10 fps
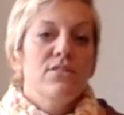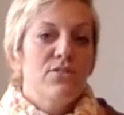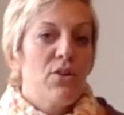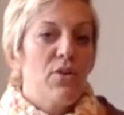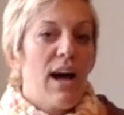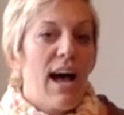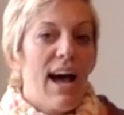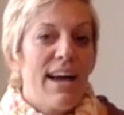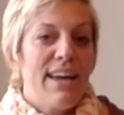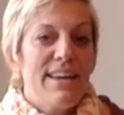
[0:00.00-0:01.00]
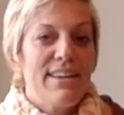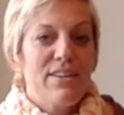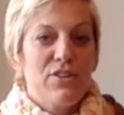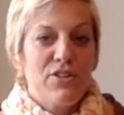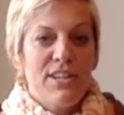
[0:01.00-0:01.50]
So I
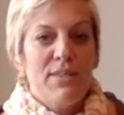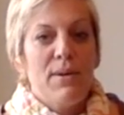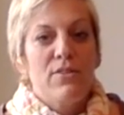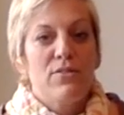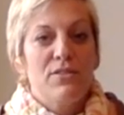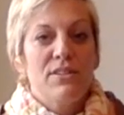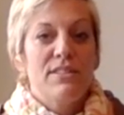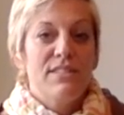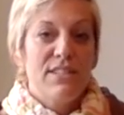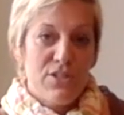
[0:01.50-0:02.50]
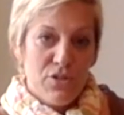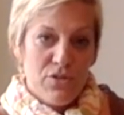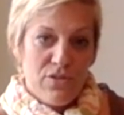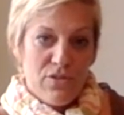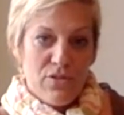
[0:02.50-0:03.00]
created my own
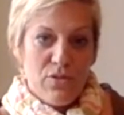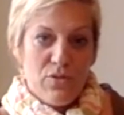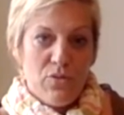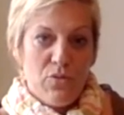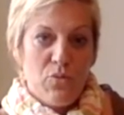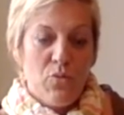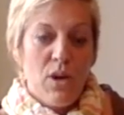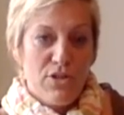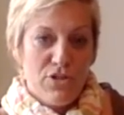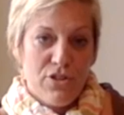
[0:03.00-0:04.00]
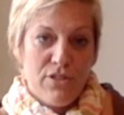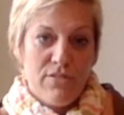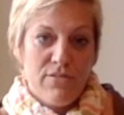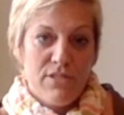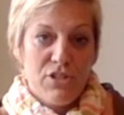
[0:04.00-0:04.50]

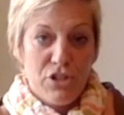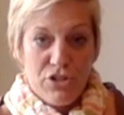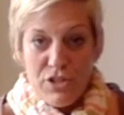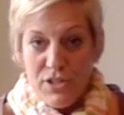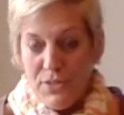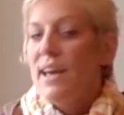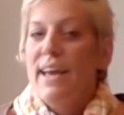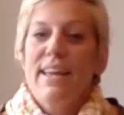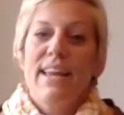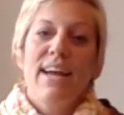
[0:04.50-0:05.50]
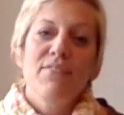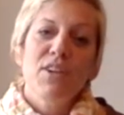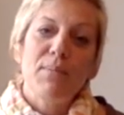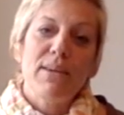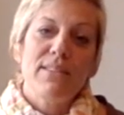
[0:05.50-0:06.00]
dishwasher detergent. And after
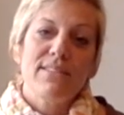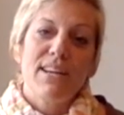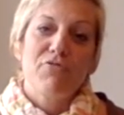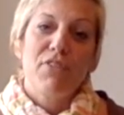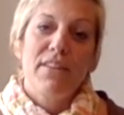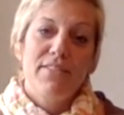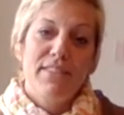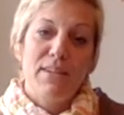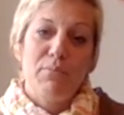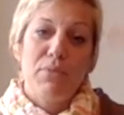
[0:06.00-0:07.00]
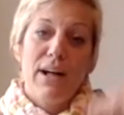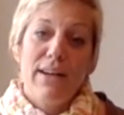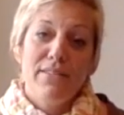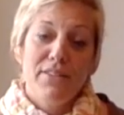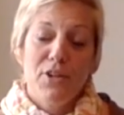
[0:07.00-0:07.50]
I made this, I read the
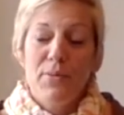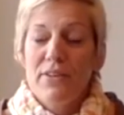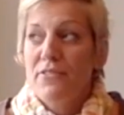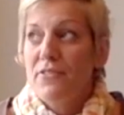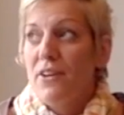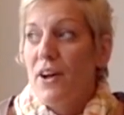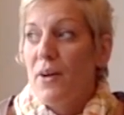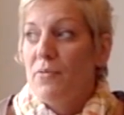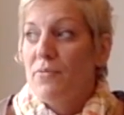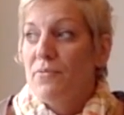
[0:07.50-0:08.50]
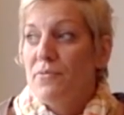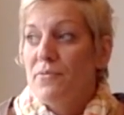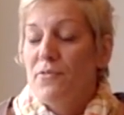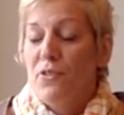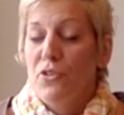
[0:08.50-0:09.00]
blog a little bit
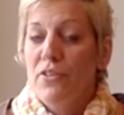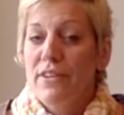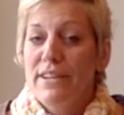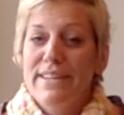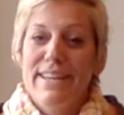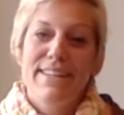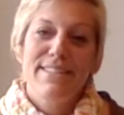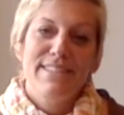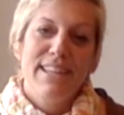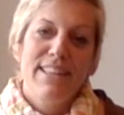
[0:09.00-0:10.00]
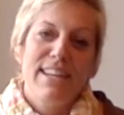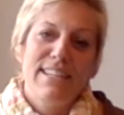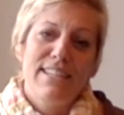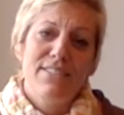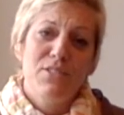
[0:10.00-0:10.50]
further, and it had said that I
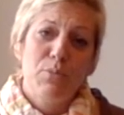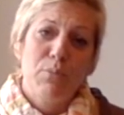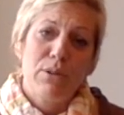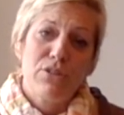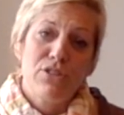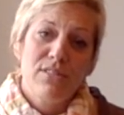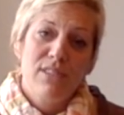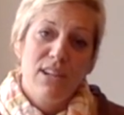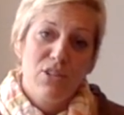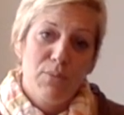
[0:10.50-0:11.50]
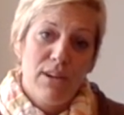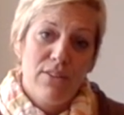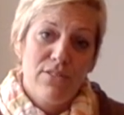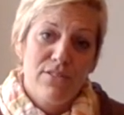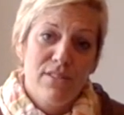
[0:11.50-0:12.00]
needed to purchase Dr.
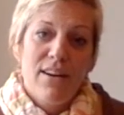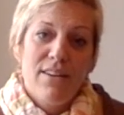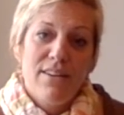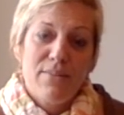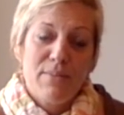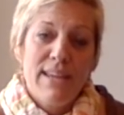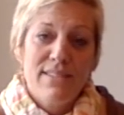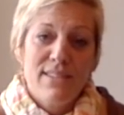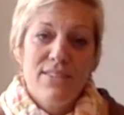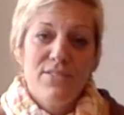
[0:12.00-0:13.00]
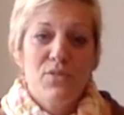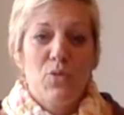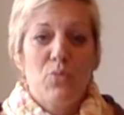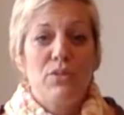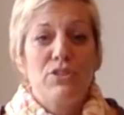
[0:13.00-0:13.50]
Bonner's cast iron
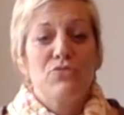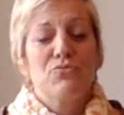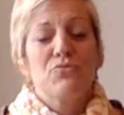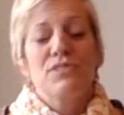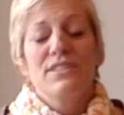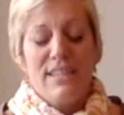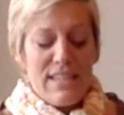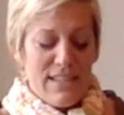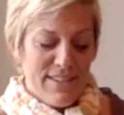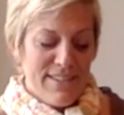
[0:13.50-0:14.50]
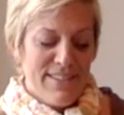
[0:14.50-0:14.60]
soap, which really,